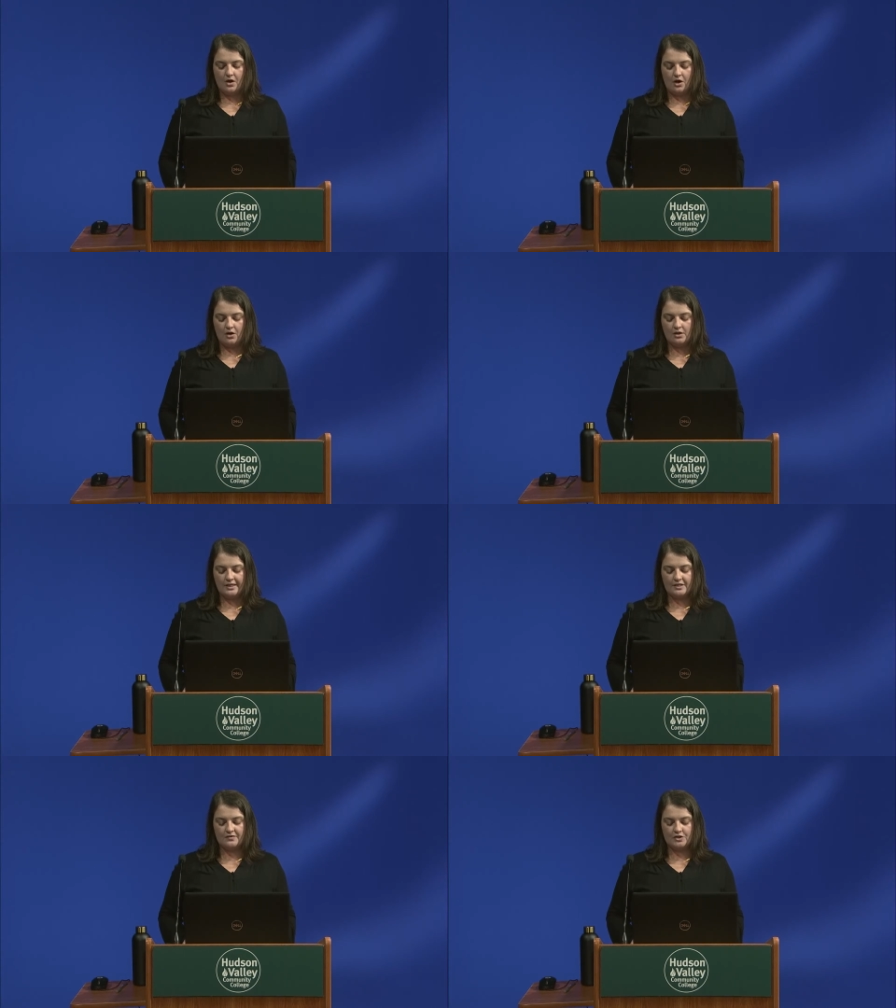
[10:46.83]
All
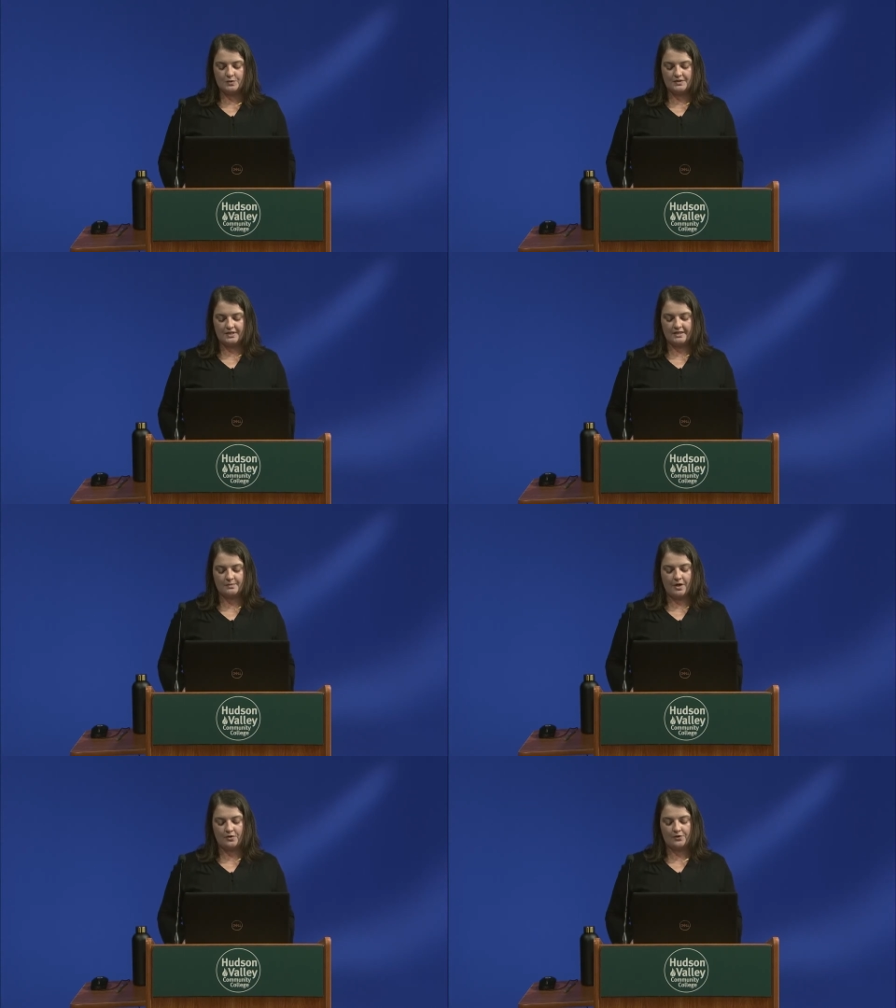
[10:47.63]
individual states
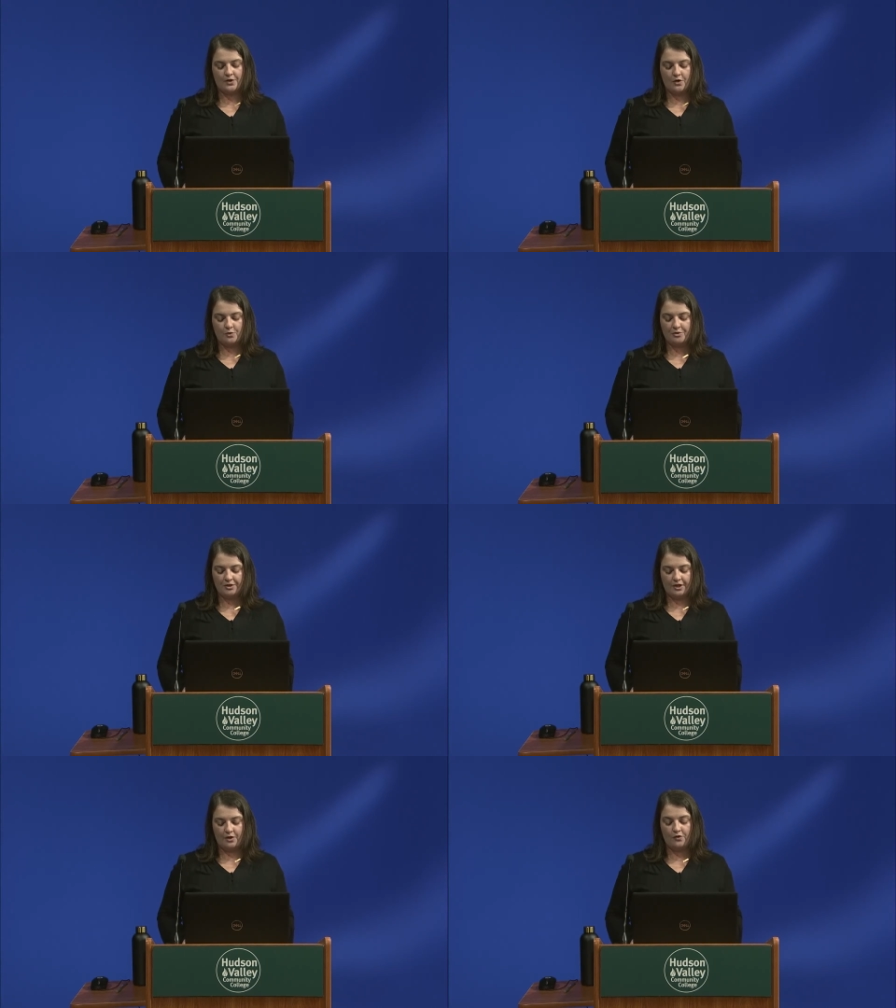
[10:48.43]
model their own
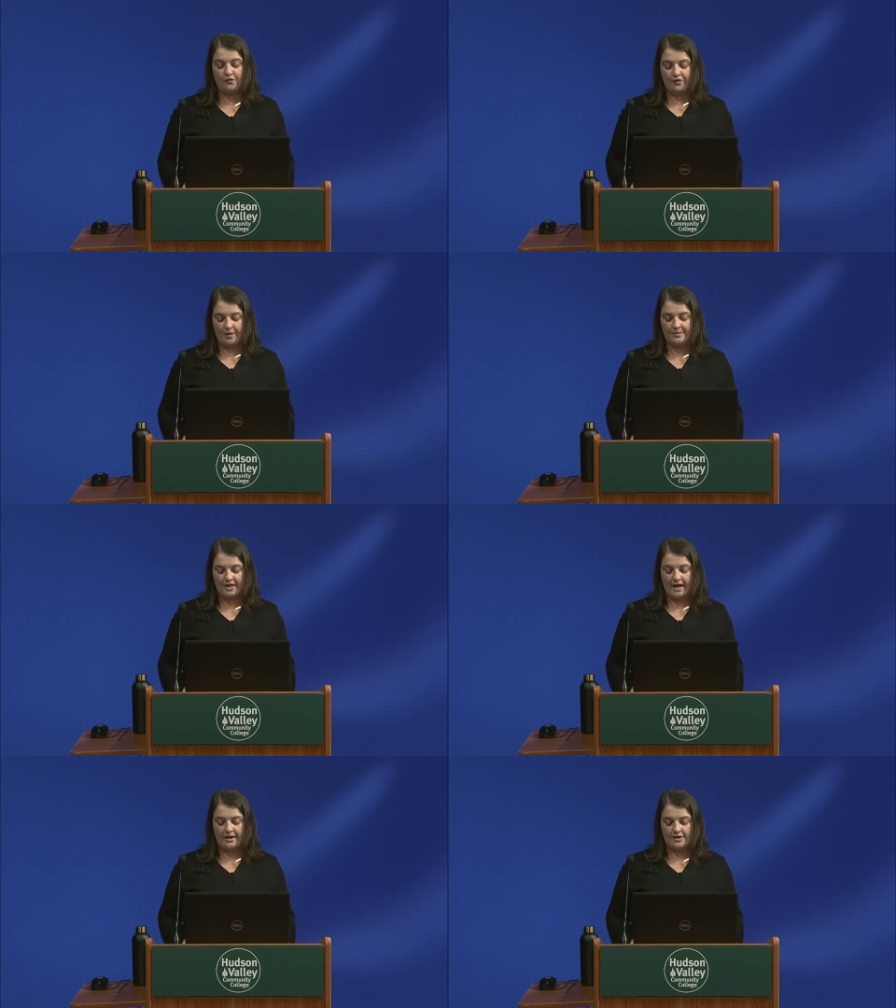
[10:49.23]
building code from the
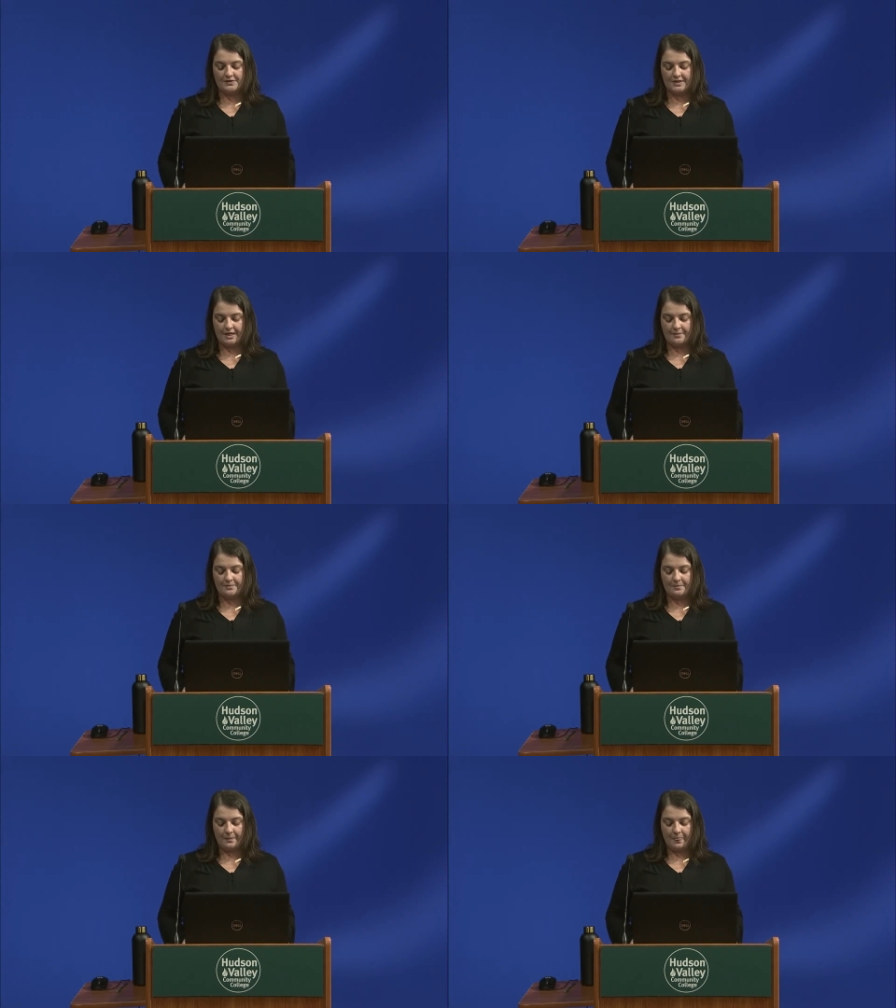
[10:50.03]
IRC.
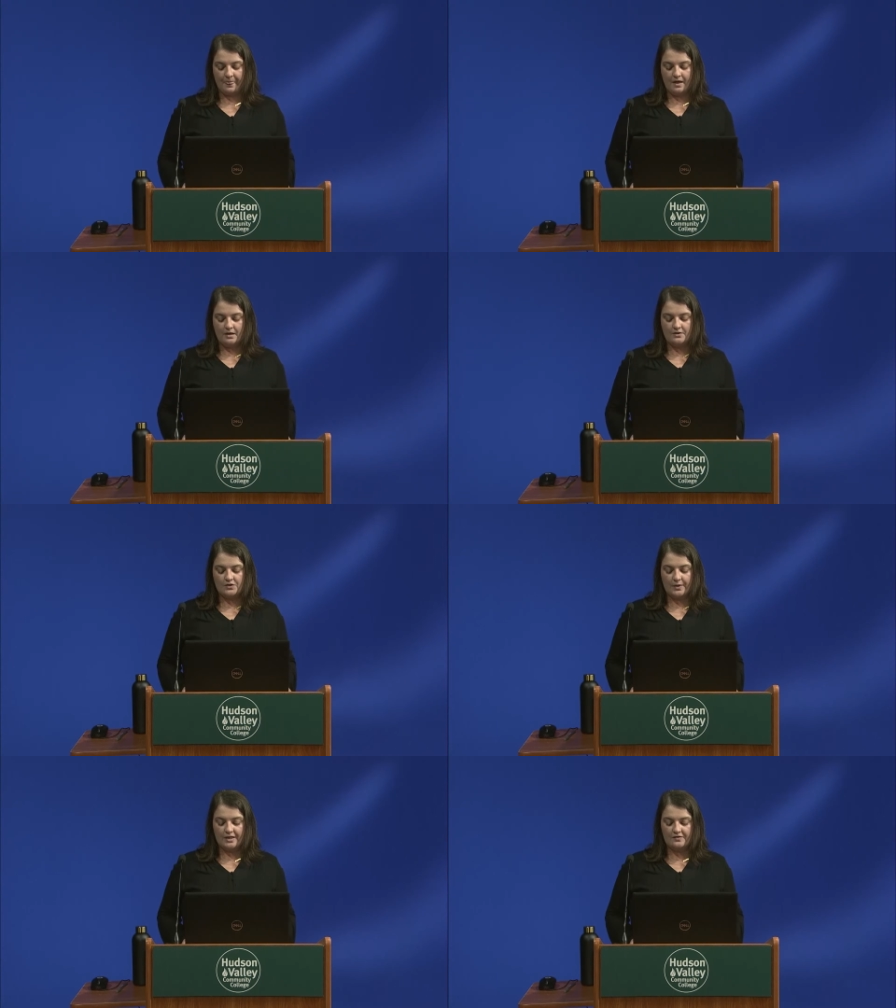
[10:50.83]

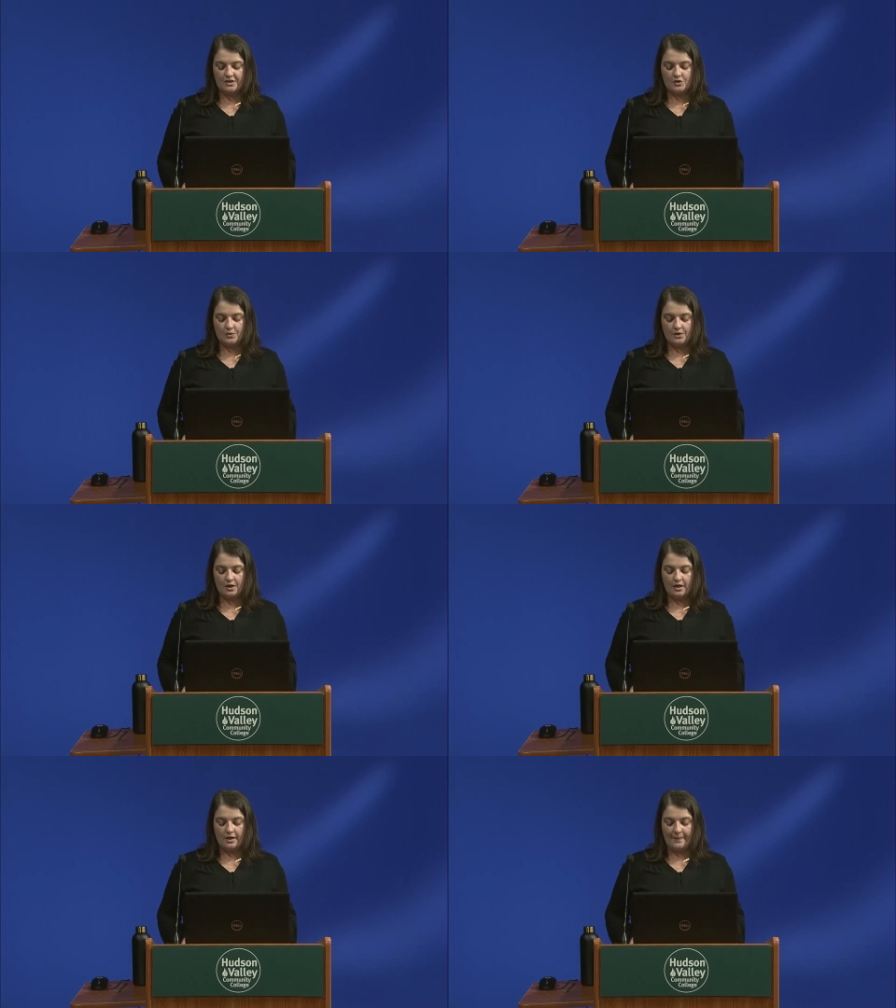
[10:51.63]
So
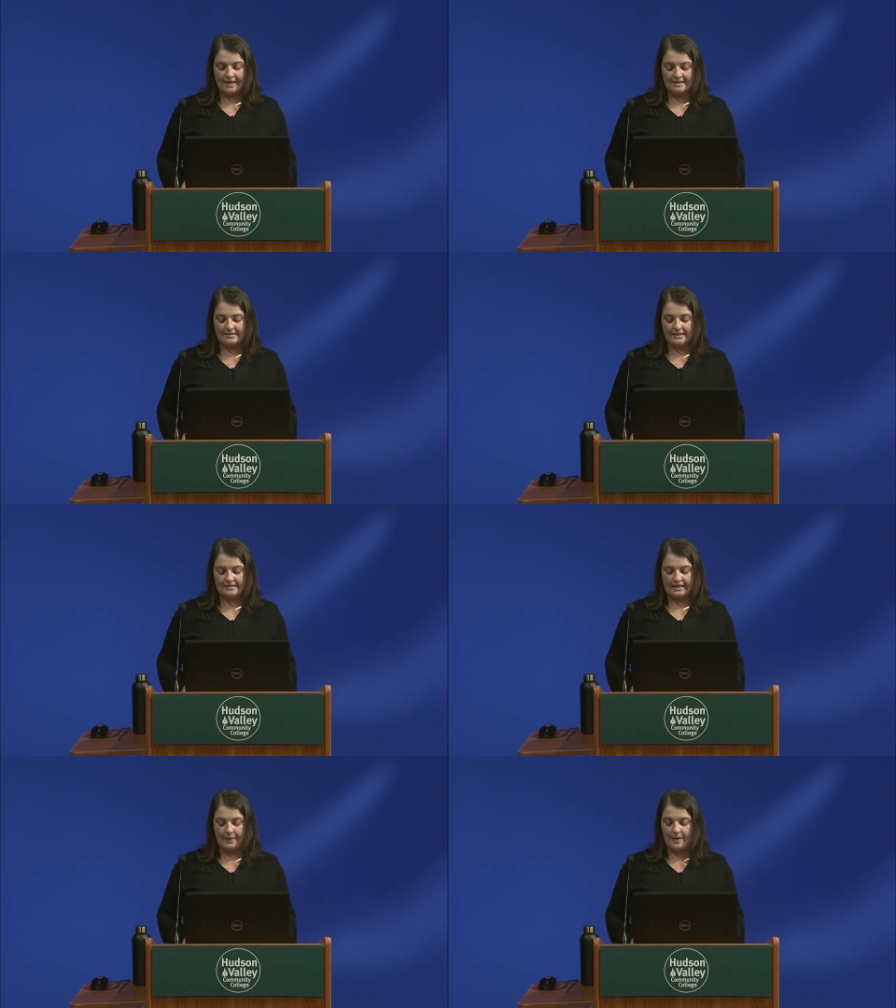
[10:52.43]
individual appendices
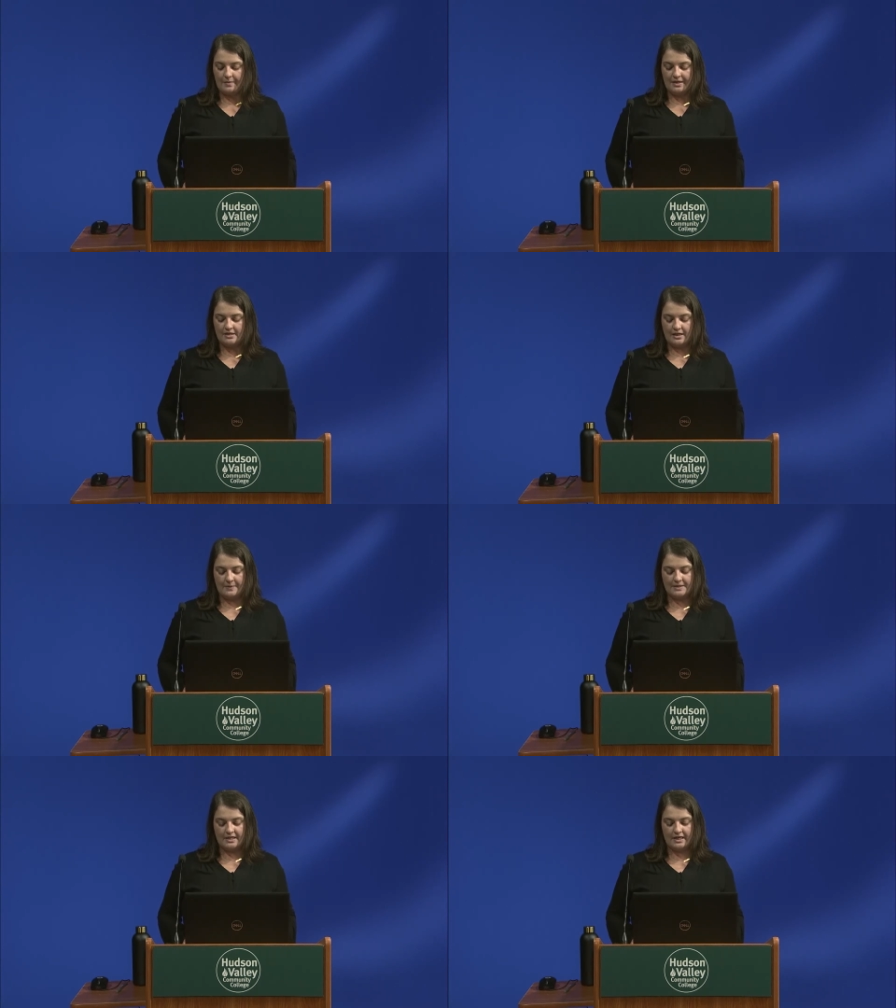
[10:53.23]
can then be
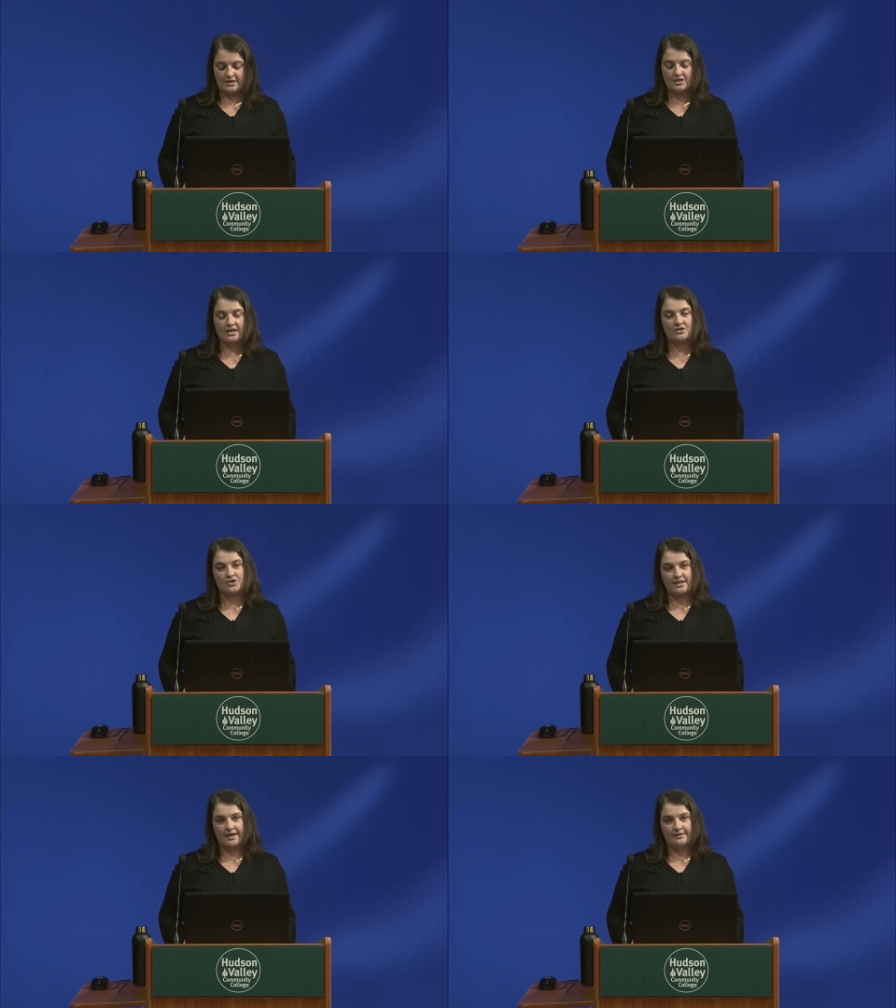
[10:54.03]
adopted into each
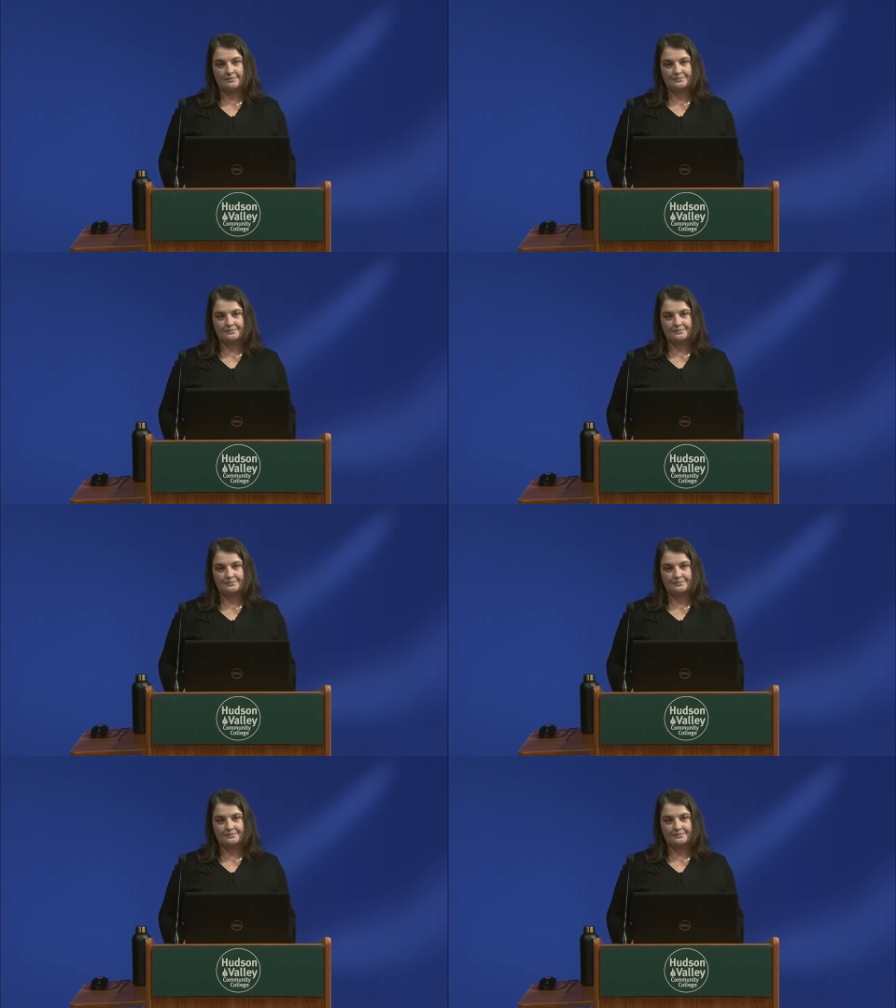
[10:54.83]
state.